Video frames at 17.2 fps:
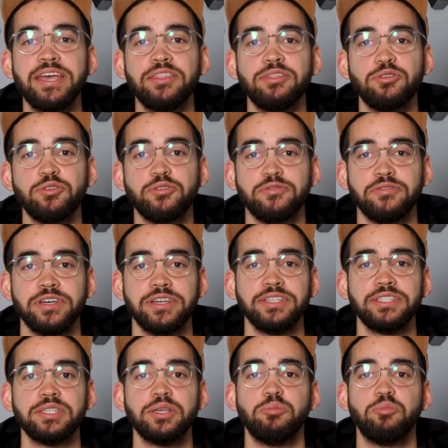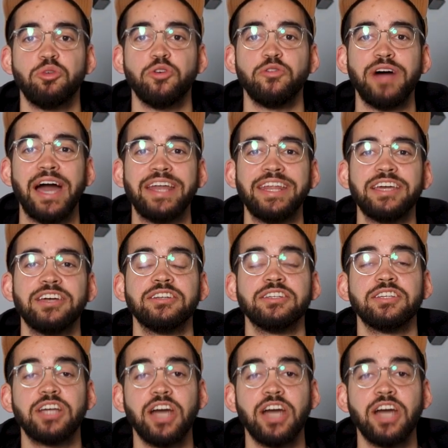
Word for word: interface, providing a